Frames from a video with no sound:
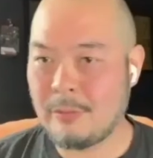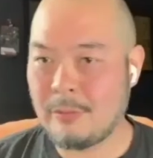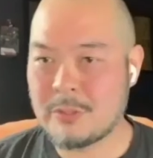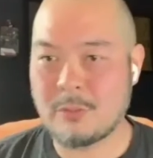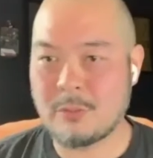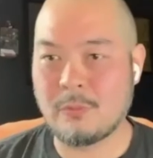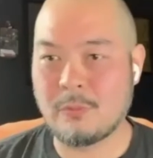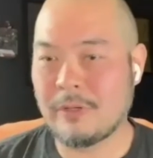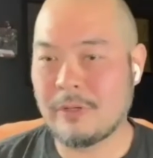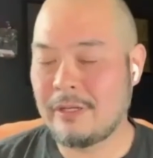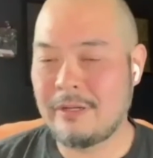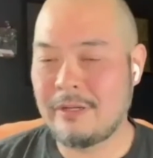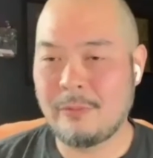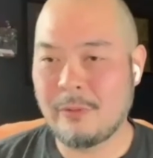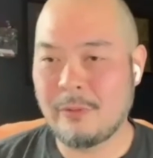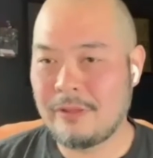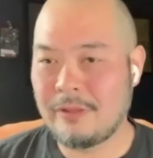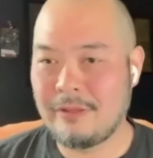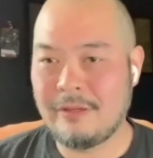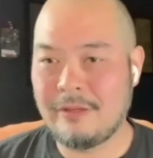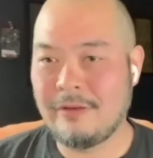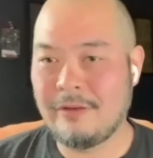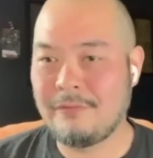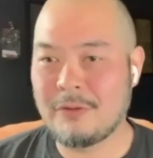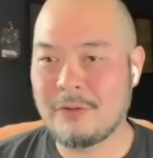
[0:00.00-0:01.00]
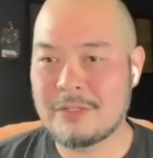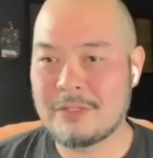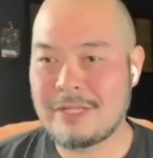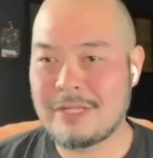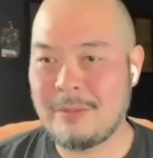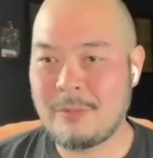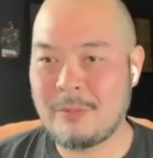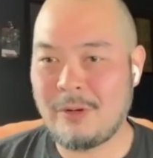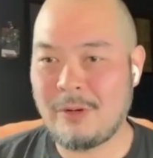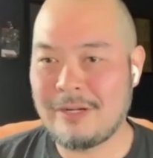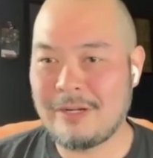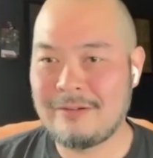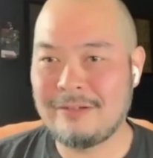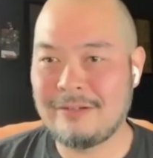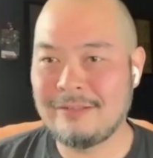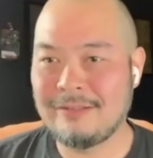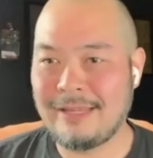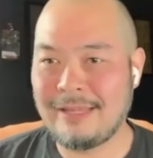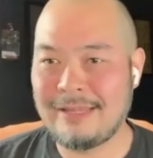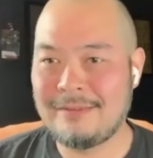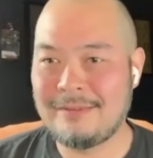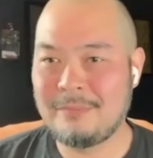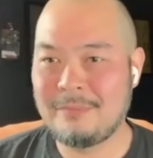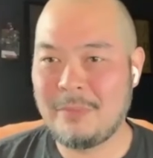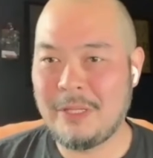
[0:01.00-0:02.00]
was it working with a first-time director
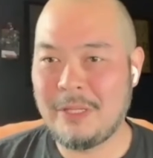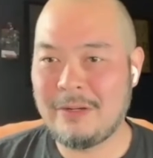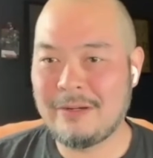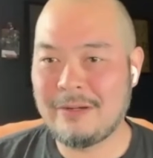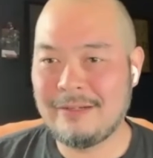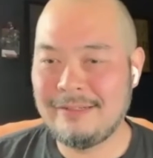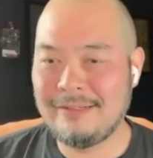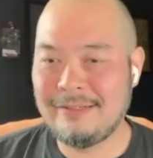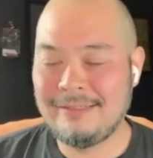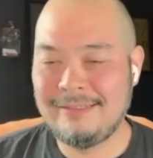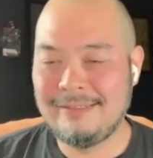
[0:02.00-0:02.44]
like Peter?